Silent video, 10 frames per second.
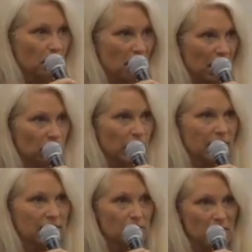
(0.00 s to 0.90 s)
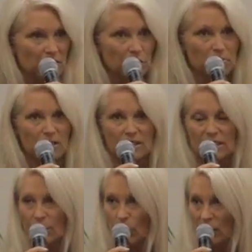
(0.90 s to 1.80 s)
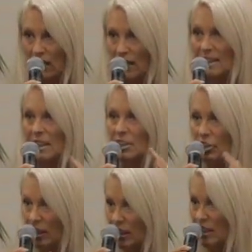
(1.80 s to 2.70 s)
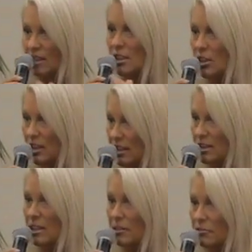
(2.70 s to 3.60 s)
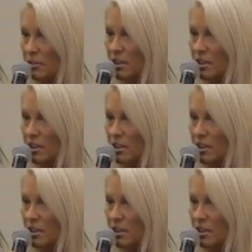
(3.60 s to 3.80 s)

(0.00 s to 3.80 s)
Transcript: the metrics, the measurements, the organization, it's all that stuff.